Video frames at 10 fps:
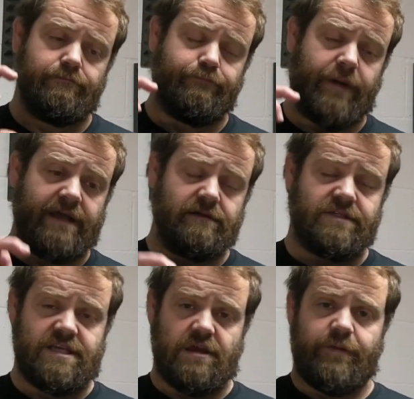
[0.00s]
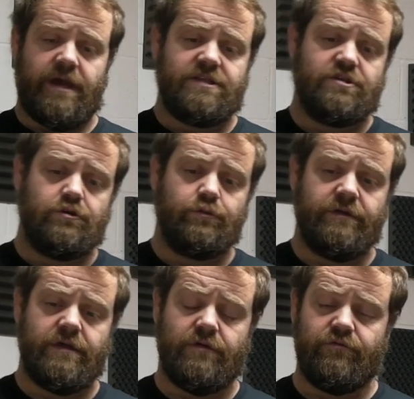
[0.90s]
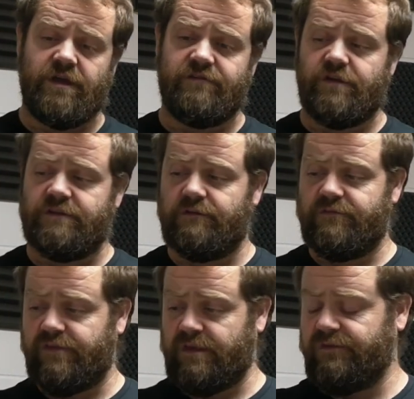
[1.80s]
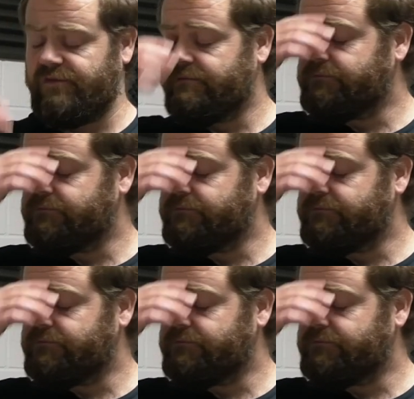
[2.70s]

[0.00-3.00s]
pedal C arpeggio with the reiterated C's,